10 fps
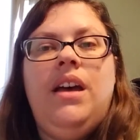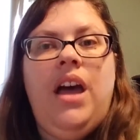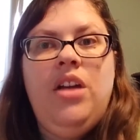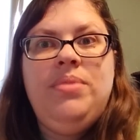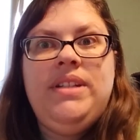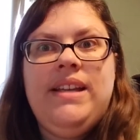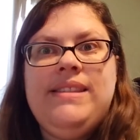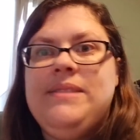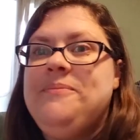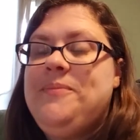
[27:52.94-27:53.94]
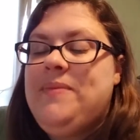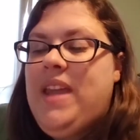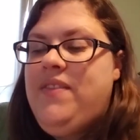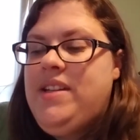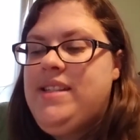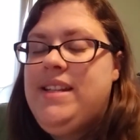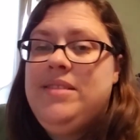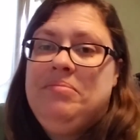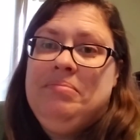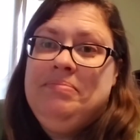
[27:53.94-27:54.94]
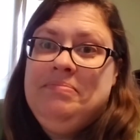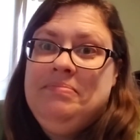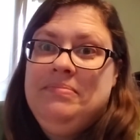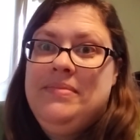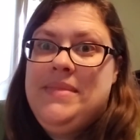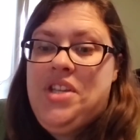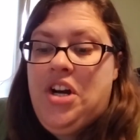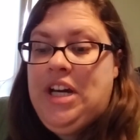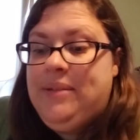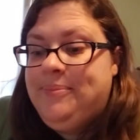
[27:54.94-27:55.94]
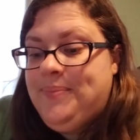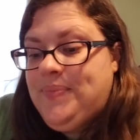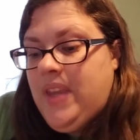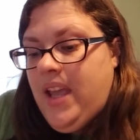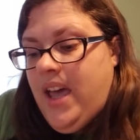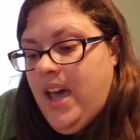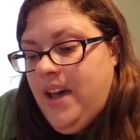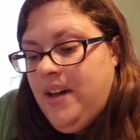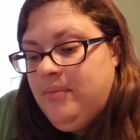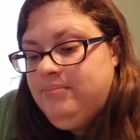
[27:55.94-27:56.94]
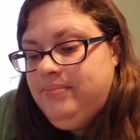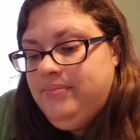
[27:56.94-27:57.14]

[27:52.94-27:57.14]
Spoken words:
I hope it does. If it doesn't, sorry. So